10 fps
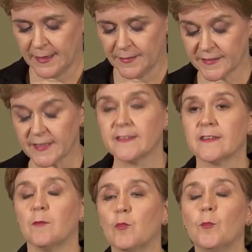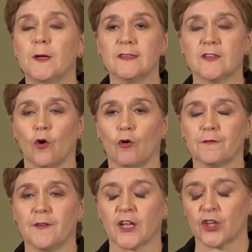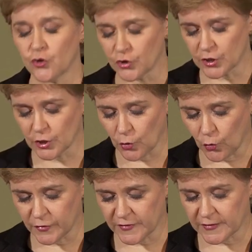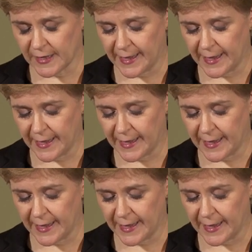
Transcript: This is a moment of acute loss